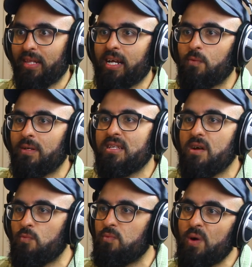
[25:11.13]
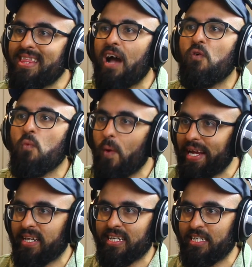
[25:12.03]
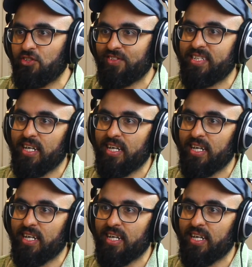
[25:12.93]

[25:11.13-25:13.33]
Like, without waiting, he just